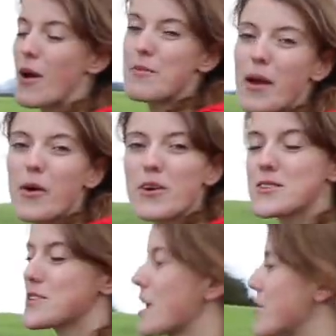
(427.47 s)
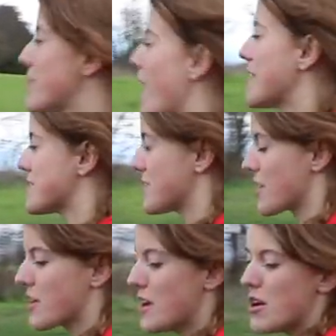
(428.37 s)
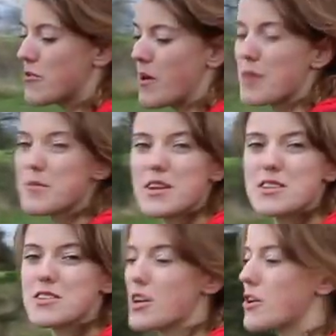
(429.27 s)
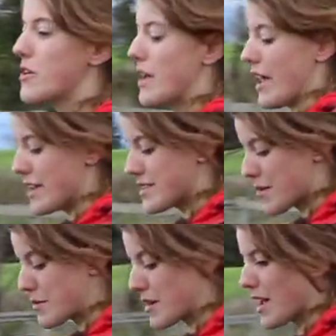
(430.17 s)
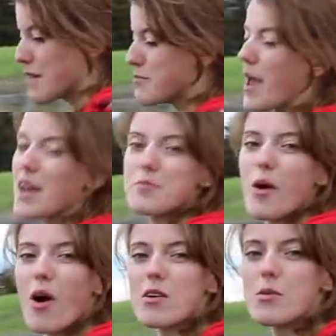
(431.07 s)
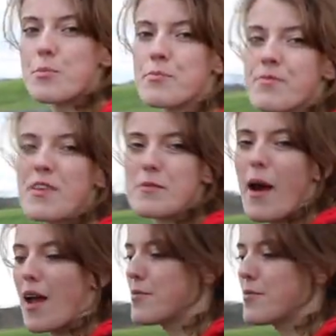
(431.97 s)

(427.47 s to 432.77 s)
want my horse to go faster. What I'm gonna do is I'm gonna make more oomph in my